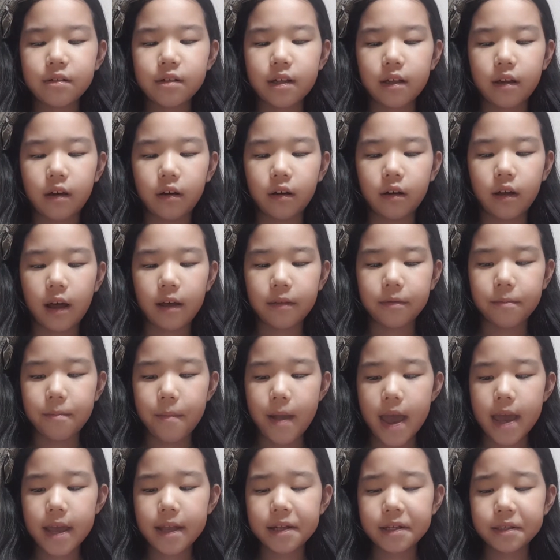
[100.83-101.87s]
Tickle had
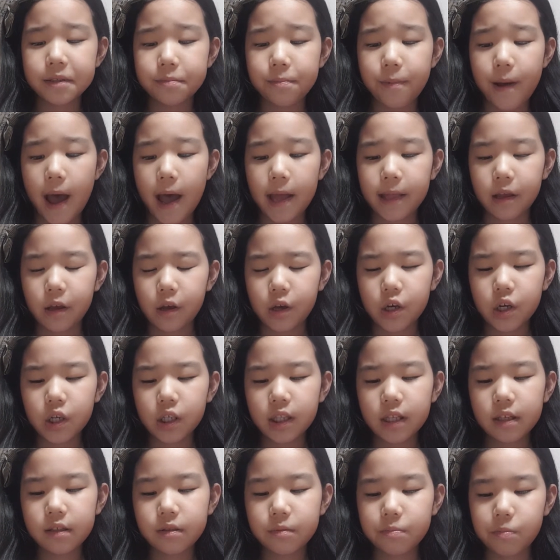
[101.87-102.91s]
made his bed and cooked
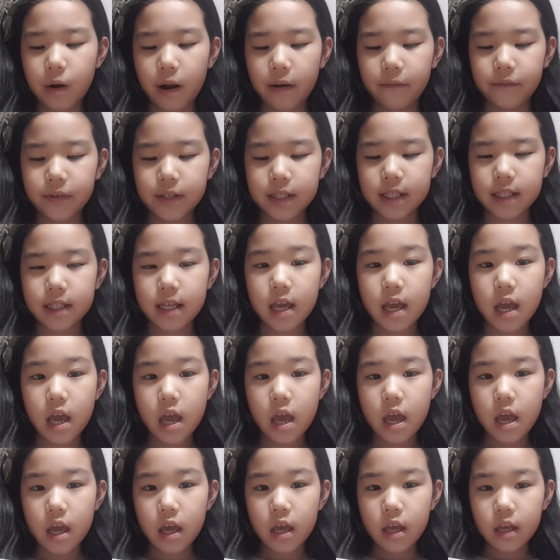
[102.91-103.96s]
his breakfast,
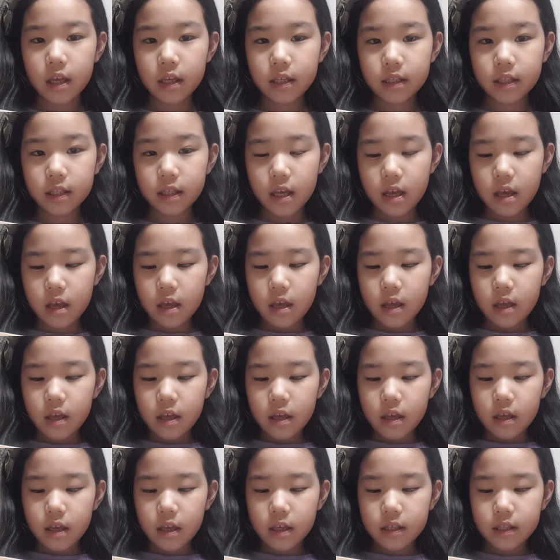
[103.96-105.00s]

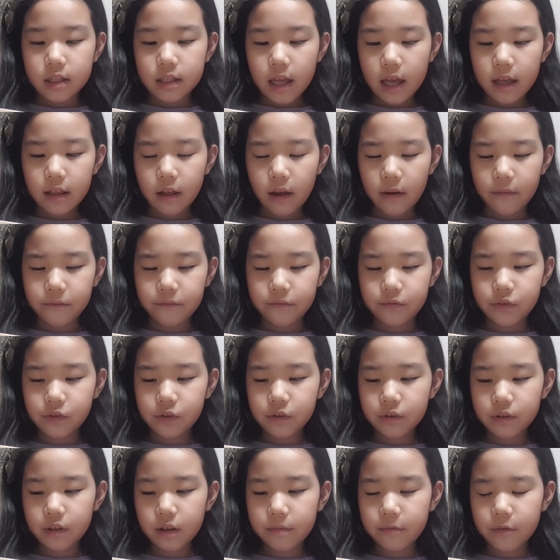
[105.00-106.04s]
he set off
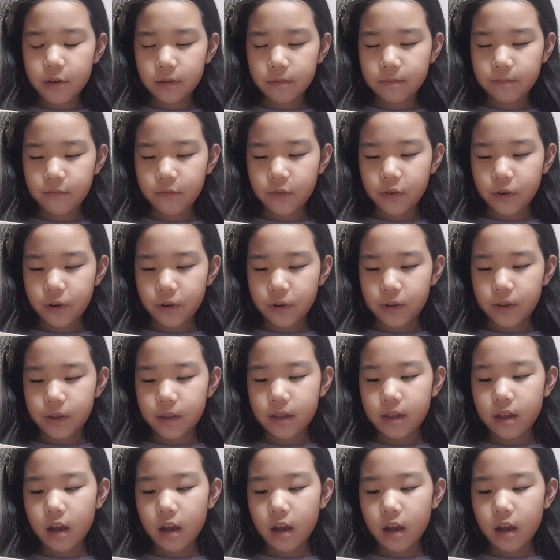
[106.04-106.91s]
through the wood.